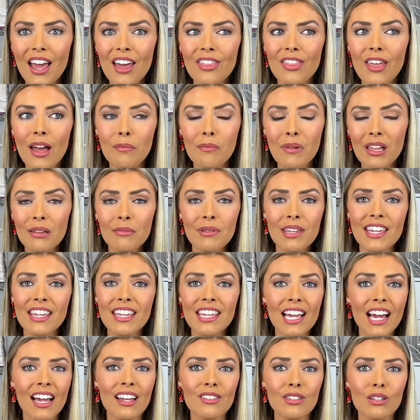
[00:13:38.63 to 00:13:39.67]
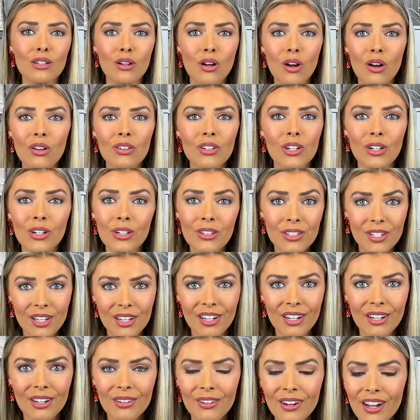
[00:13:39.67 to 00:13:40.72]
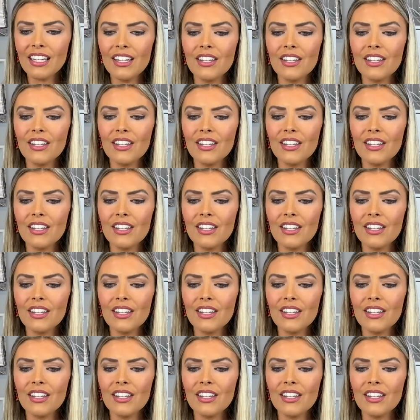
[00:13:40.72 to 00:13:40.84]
that maybe he hasn't called her to do.